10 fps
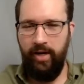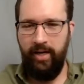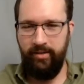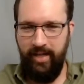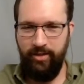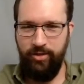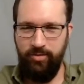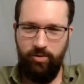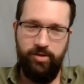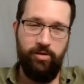and
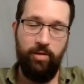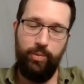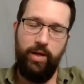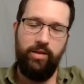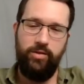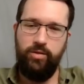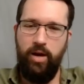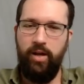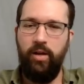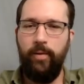that's what you're up against,
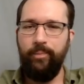right?